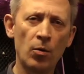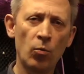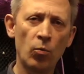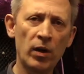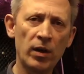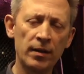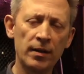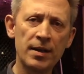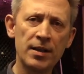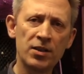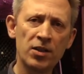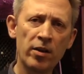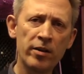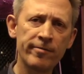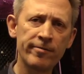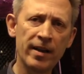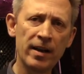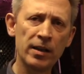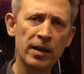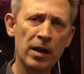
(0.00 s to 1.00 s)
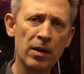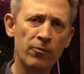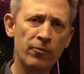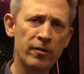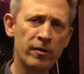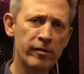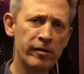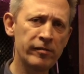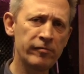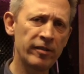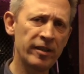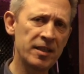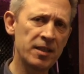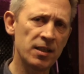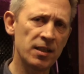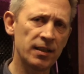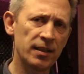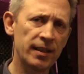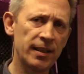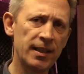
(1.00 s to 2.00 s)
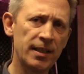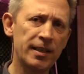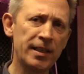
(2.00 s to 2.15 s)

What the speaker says: Well, as I found out very recently,